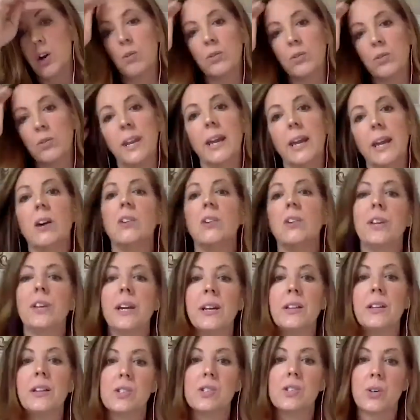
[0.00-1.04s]
nailed
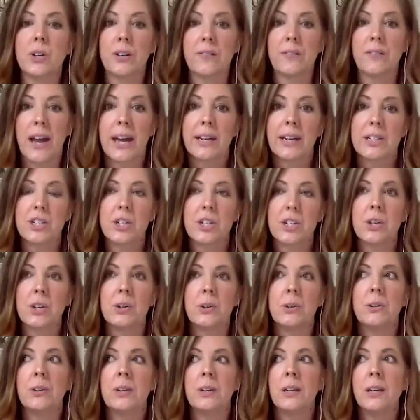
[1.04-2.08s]
it sort of
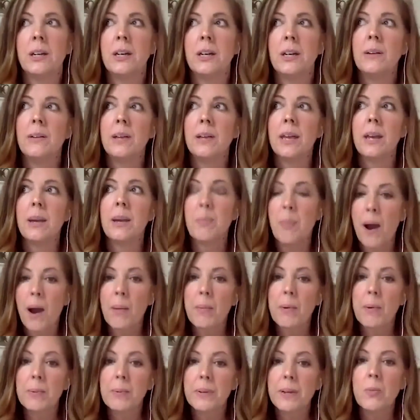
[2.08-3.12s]
attitude, it
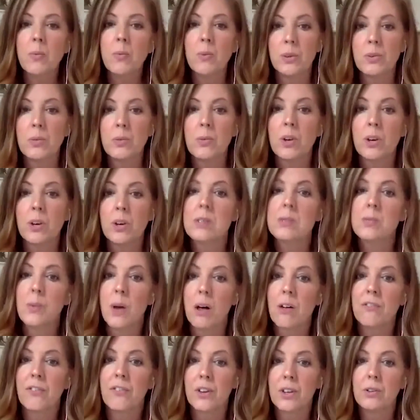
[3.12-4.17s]
probably wouldn't work as
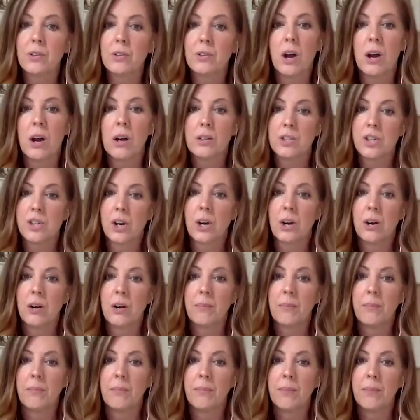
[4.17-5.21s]
well for you long
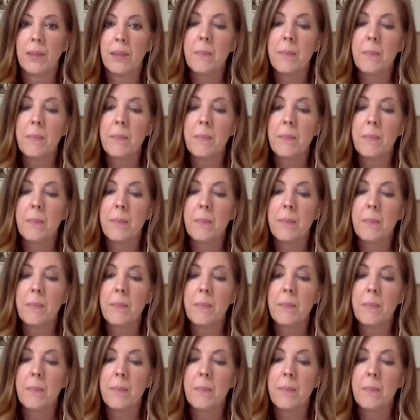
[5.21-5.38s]
term. It may